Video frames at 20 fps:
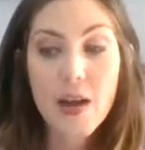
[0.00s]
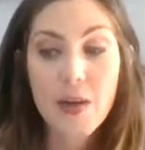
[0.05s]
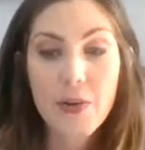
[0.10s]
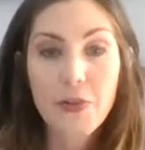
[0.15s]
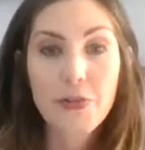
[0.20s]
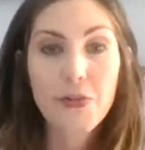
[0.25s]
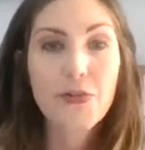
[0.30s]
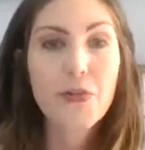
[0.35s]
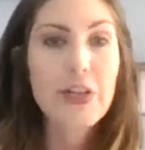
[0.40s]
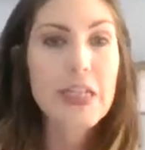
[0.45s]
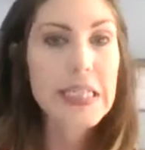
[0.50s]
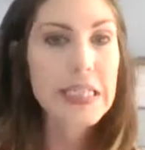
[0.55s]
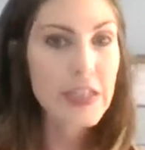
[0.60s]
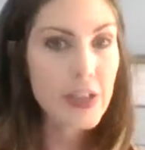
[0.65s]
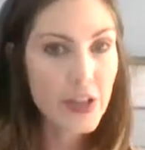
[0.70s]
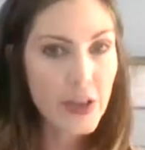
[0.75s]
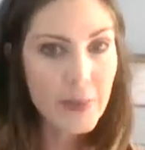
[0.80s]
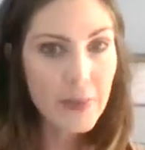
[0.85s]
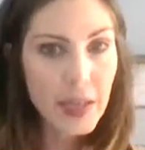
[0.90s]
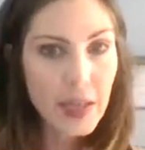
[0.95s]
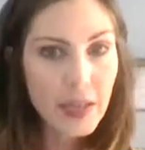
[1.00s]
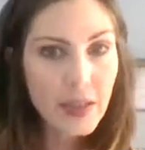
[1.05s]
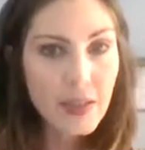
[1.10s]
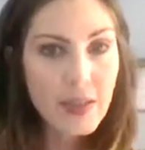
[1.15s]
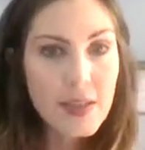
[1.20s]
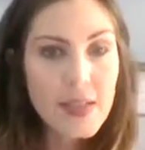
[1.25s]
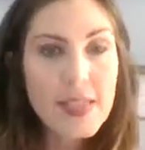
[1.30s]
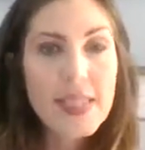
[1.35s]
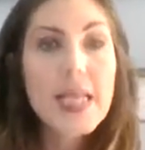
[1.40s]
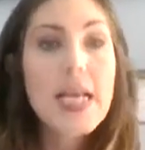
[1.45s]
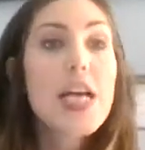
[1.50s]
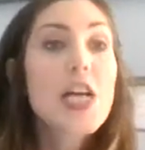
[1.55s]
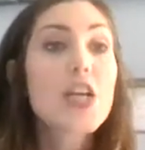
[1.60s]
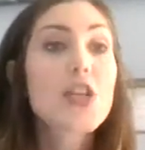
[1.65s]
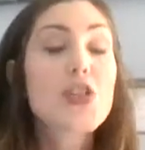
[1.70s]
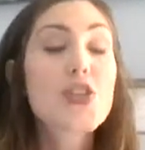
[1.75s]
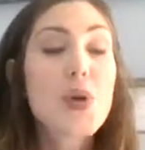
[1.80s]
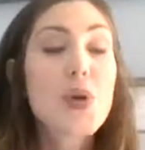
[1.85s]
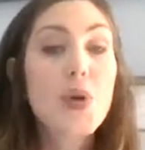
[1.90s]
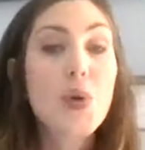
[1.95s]
freezer meals.
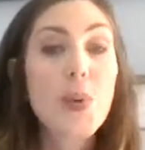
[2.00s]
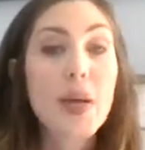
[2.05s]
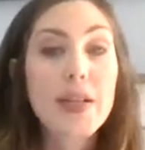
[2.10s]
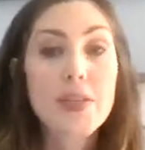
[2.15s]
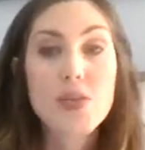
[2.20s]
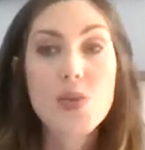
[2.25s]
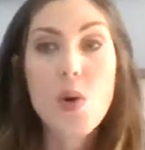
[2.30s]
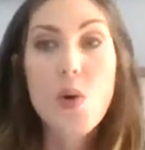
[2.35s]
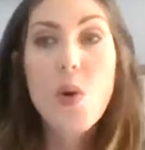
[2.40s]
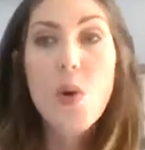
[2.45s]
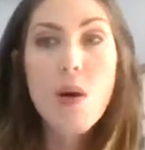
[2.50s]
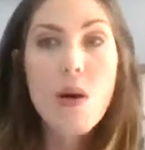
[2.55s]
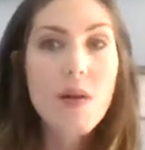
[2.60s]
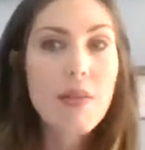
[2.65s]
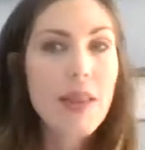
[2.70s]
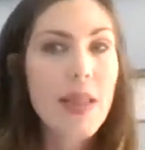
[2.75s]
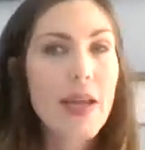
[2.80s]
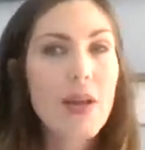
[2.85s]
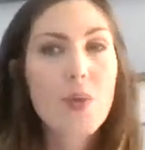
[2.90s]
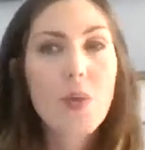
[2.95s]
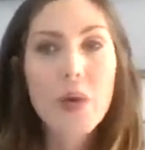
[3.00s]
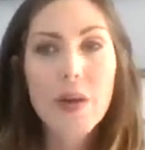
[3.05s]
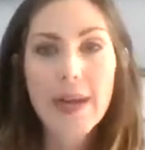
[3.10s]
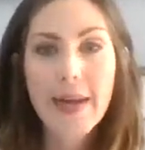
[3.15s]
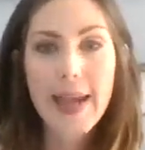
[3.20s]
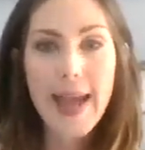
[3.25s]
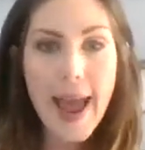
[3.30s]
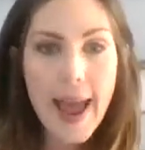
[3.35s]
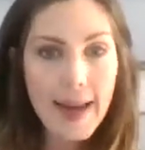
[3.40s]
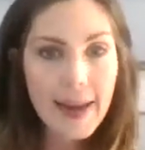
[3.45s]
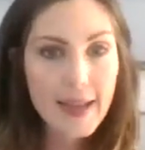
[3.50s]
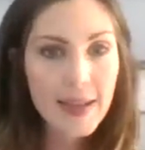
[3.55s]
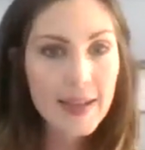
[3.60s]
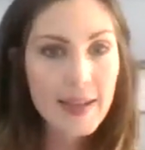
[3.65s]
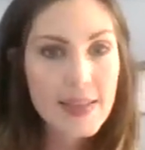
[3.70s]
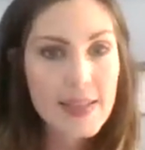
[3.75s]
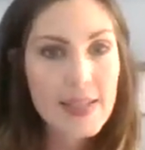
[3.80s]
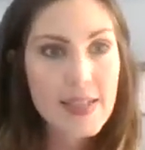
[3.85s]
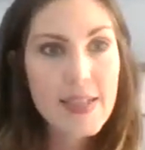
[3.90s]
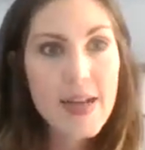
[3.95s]
So it's all like organic
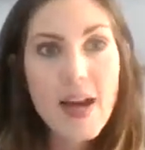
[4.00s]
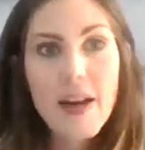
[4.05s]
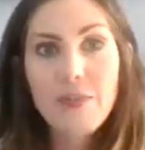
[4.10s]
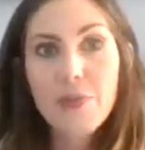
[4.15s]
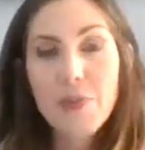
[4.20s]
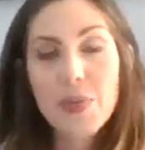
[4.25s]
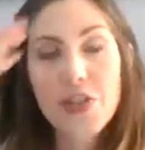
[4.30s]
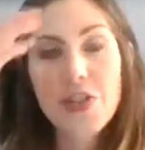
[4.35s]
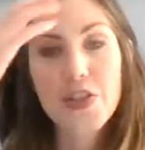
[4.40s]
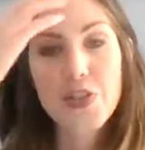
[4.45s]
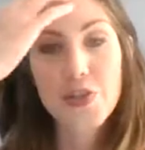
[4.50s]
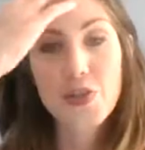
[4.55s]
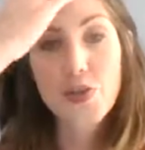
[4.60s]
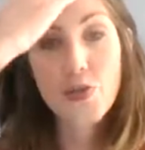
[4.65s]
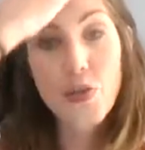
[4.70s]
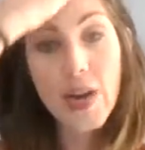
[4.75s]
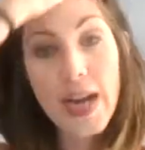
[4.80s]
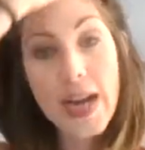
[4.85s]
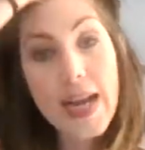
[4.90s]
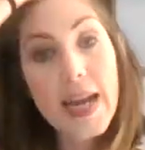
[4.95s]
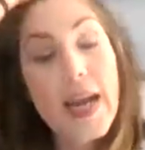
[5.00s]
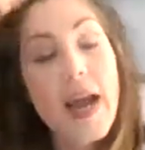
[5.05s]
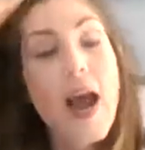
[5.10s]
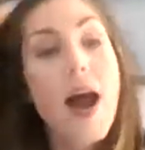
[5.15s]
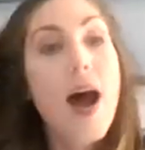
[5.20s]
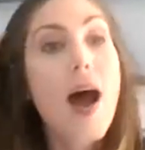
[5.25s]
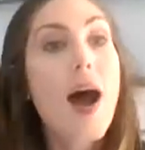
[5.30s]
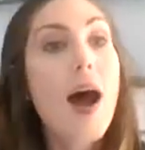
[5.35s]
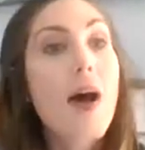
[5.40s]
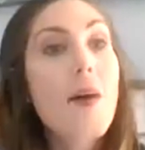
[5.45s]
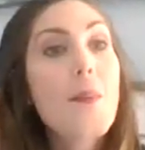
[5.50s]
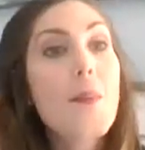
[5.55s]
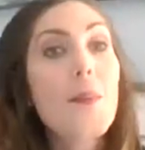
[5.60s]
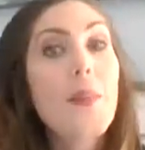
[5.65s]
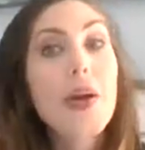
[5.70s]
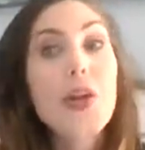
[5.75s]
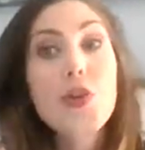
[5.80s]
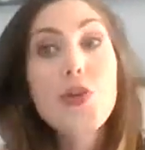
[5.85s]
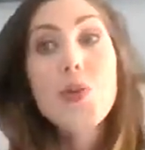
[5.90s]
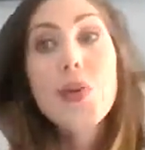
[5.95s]
stuff, which is great,
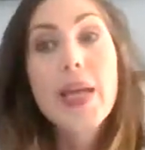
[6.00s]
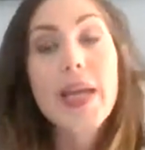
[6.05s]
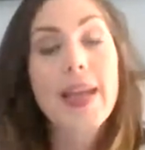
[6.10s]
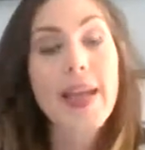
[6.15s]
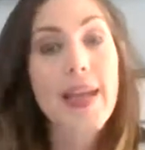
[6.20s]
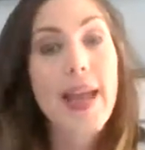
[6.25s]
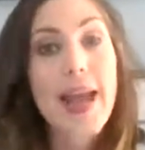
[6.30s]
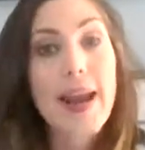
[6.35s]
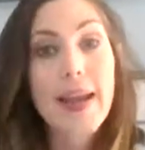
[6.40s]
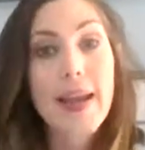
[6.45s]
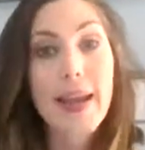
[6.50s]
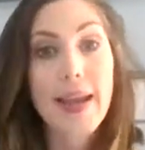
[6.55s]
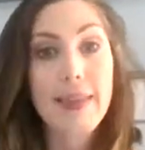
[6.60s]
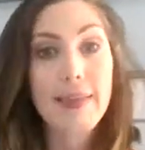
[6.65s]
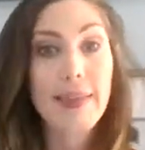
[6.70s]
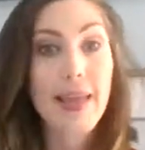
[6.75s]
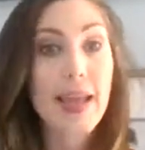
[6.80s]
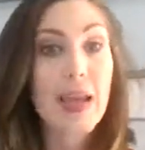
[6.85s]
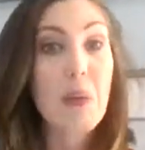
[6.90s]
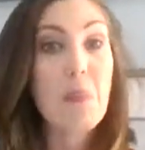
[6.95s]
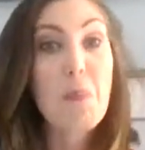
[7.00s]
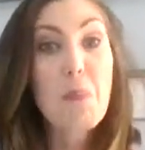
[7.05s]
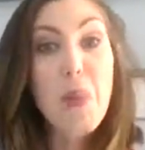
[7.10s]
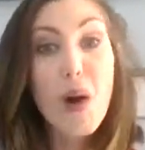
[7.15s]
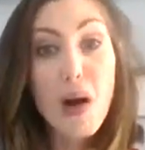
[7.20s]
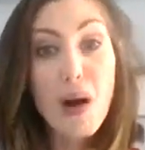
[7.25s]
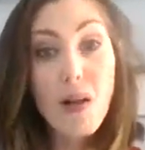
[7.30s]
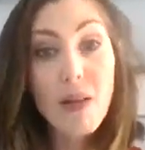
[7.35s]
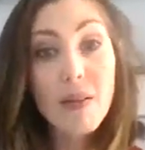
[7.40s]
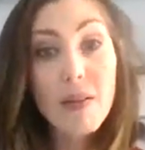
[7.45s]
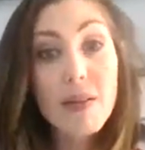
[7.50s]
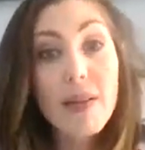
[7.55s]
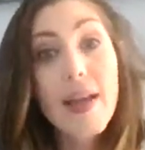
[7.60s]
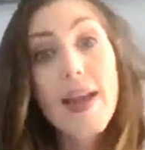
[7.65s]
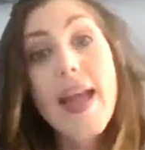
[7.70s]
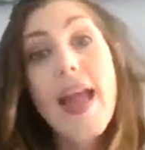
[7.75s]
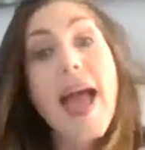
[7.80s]
but you can get it in like bulk.